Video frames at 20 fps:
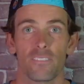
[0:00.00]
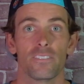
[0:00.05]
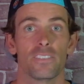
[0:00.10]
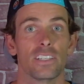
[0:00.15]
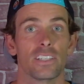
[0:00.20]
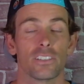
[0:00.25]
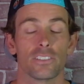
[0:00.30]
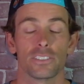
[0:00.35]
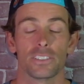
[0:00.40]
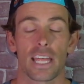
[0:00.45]

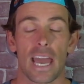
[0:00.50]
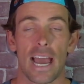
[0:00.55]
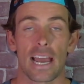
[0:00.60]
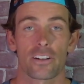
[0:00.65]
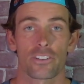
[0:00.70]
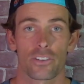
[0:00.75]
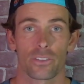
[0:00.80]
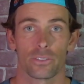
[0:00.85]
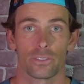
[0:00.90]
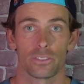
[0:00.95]
feel
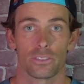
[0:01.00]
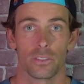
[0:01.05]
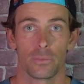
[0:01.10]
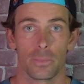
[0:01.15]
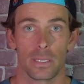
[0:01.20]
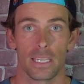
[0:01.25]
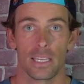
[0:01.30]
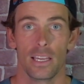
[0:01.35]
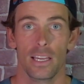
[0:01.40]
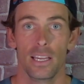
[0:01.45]
natural to
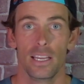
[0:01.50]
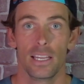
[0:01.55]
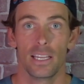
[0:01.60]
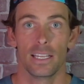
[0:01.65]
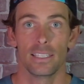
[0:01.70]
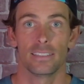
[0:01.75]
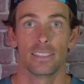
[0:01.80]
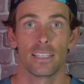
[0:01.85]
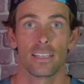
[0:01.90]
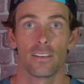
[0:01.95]
me.
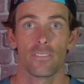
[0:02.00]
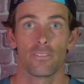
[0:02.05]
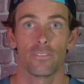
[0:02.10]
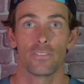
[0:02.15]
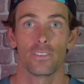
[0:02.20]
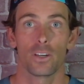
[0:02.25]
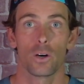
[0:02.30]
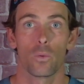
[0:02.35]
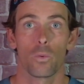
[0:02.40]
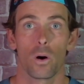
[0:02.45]
It didn't
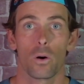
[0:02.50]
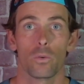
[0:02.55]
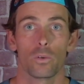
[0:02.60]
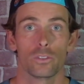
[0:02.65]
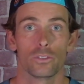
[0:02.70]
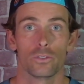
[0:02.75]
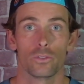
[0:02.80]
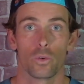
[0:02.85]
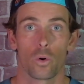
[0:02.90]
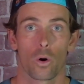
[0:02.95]
feel what
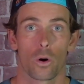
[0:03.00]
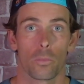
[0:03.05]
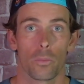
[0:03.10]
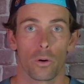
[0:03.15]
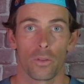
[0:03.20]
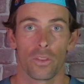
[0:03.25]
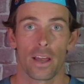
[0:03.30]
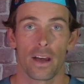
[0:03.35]
was normal.